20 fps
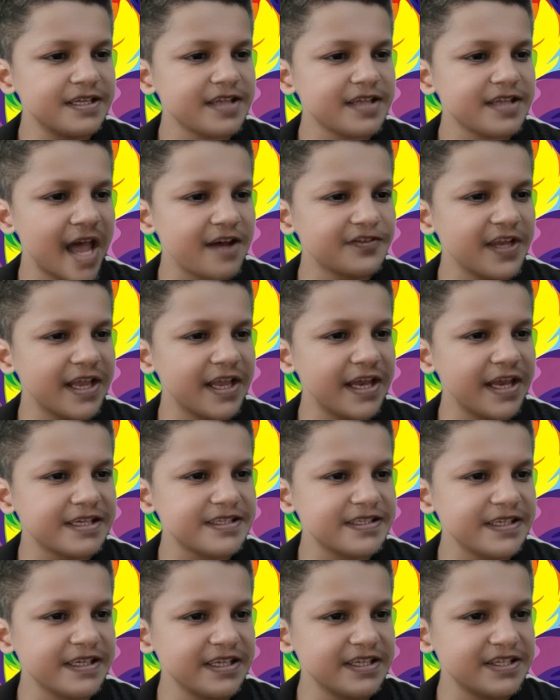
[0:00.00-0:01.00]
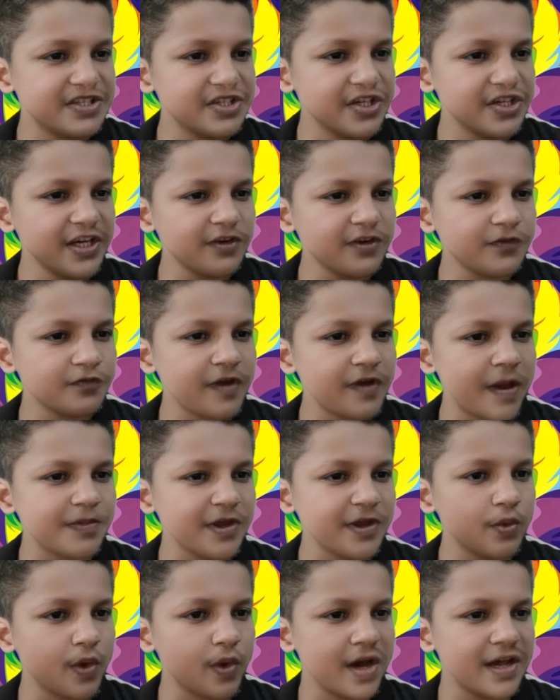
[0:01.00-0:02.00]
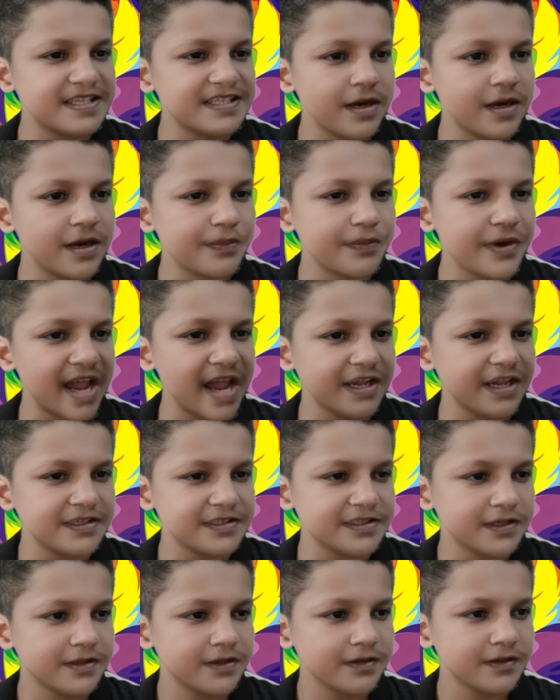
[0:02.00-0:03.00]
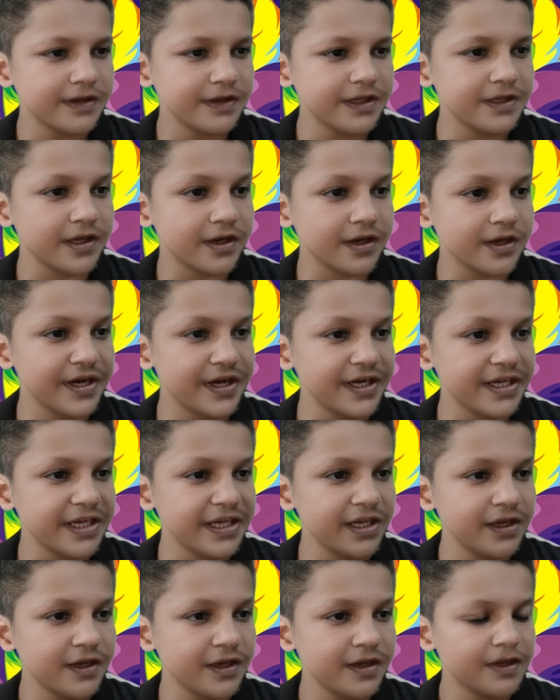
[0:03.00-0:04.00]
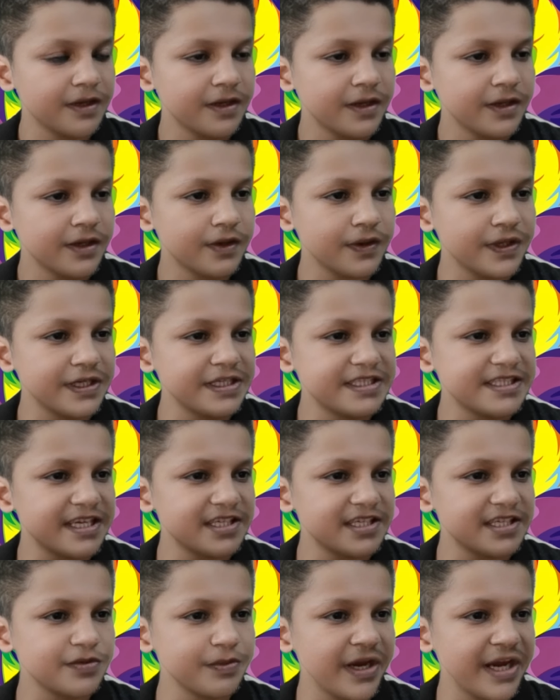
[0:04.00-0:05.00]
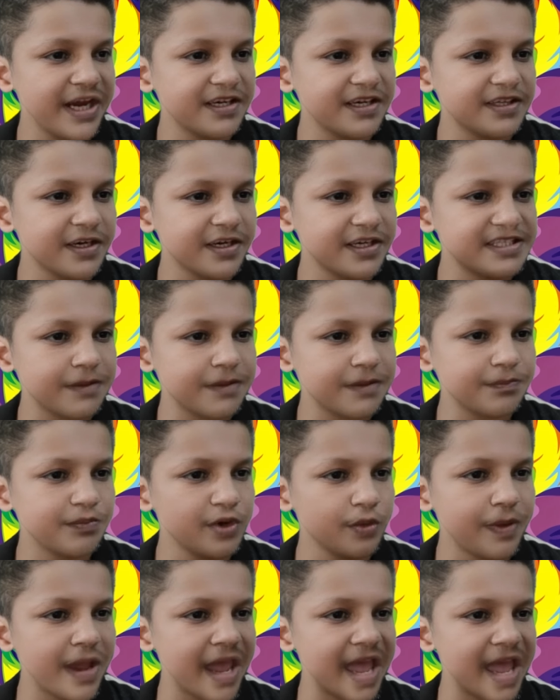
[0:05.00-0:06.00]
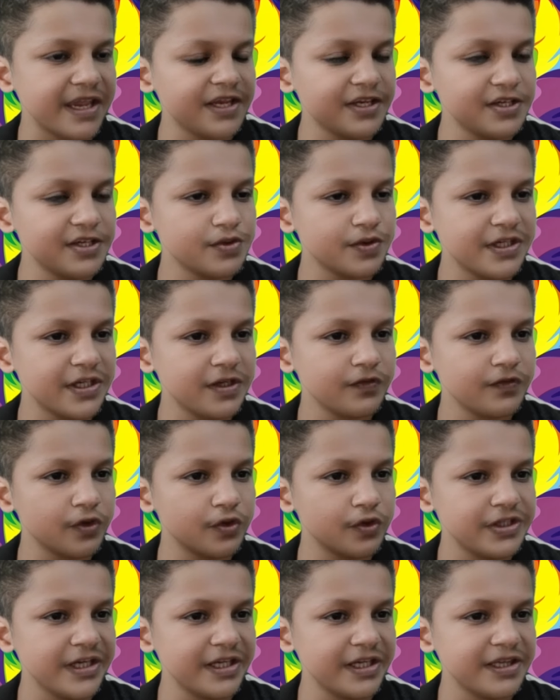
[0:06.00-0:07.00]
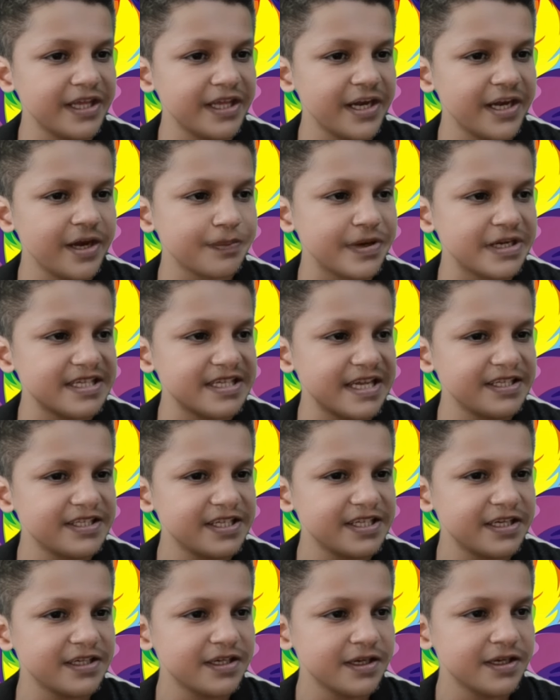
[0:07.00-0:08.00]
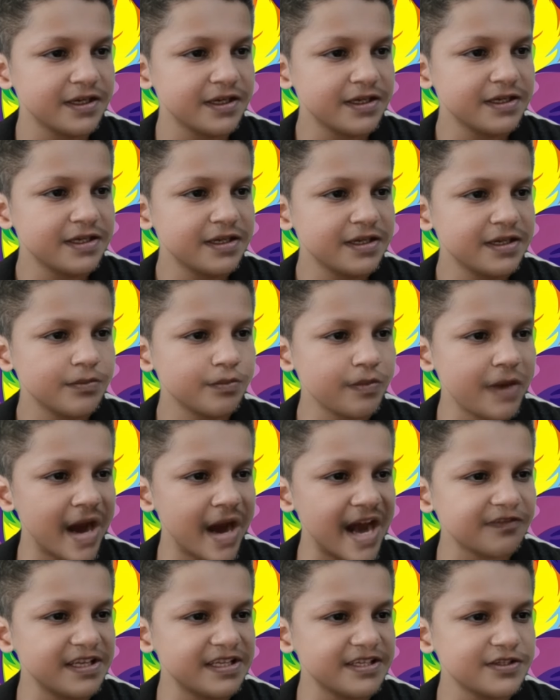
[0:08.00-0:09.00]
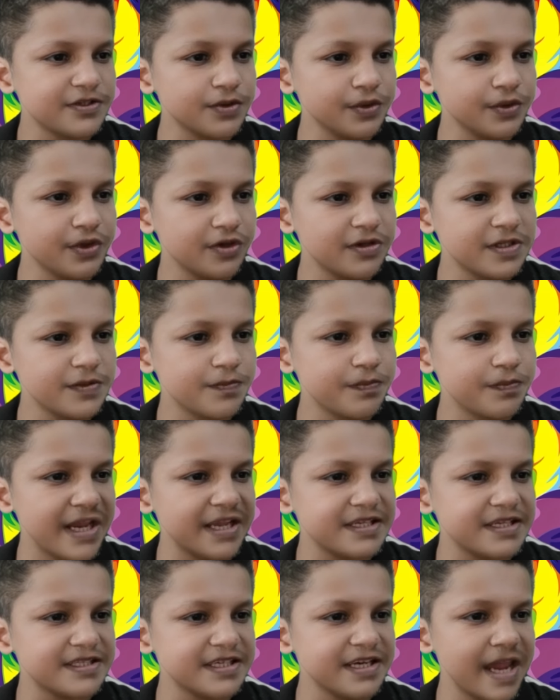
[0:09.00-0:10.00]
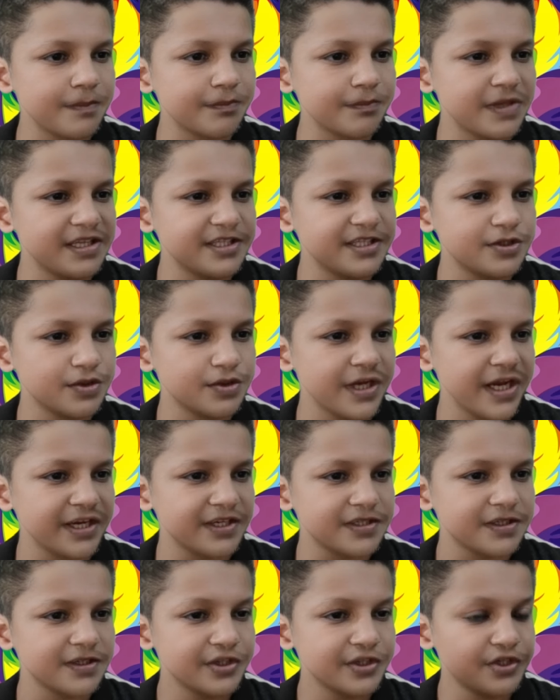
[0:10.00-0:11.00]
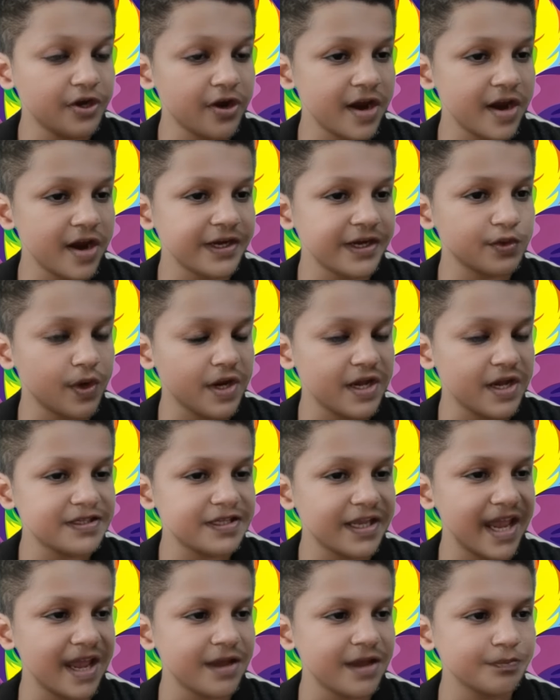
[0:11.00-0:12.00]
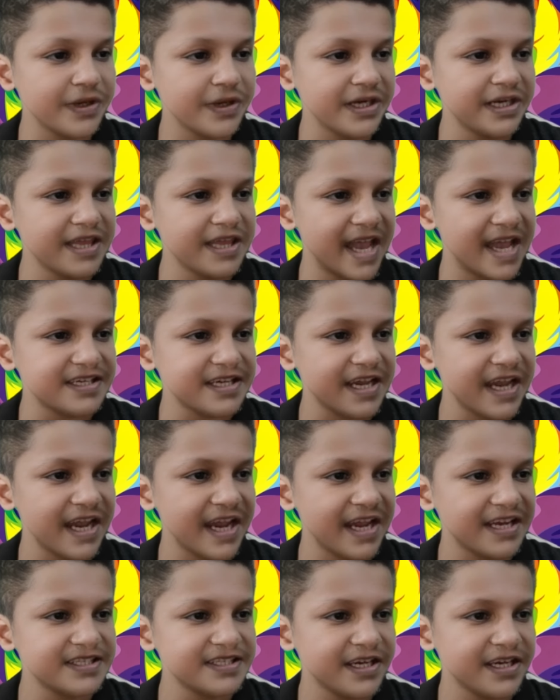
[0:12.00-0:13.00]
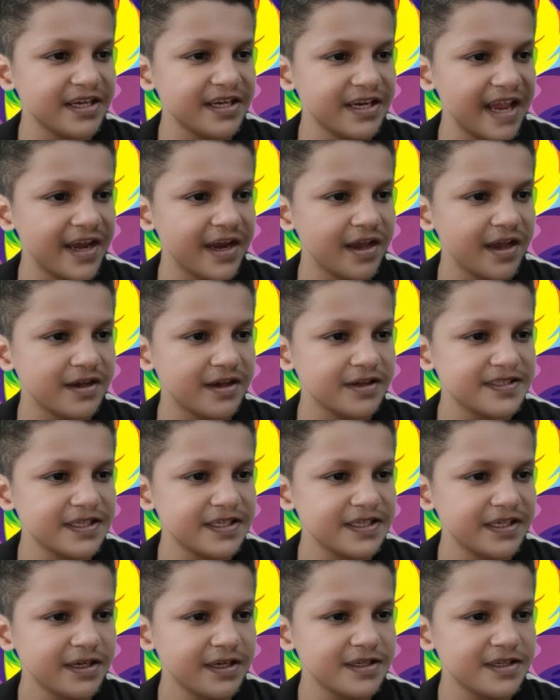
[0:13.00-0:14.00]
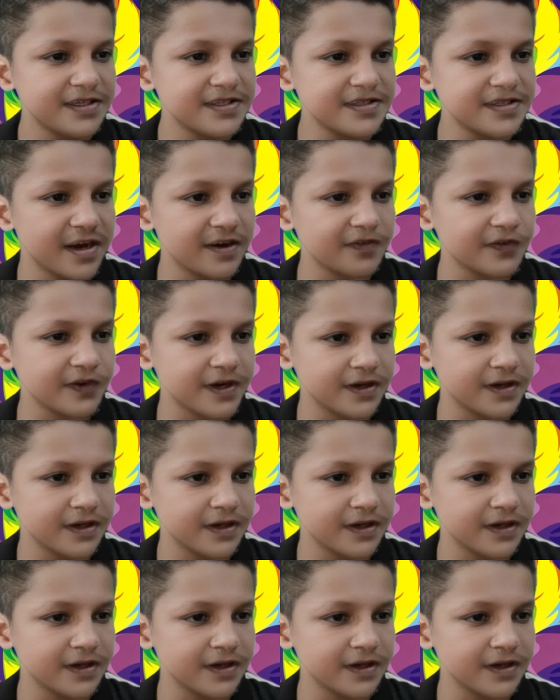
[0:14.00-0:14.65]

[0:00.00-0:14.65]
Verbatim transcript: of the Galaxy's chief weapon was surprise. When the Kirky Quintet made their debut back in twenty fourteen, they represented Marvel Studios' biggest gamble to date. Sure, it was a company that had taken an Aussie surfer,